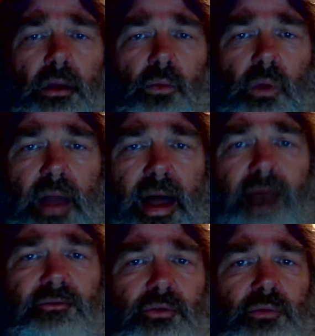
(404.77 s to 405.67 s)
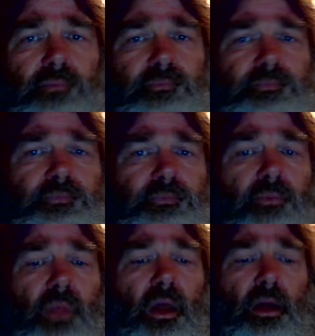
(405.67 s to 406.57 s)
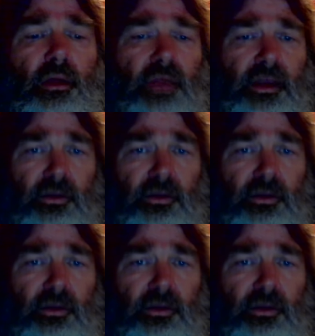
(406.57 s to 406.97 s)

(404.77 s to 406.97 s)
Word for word: We have to. Thank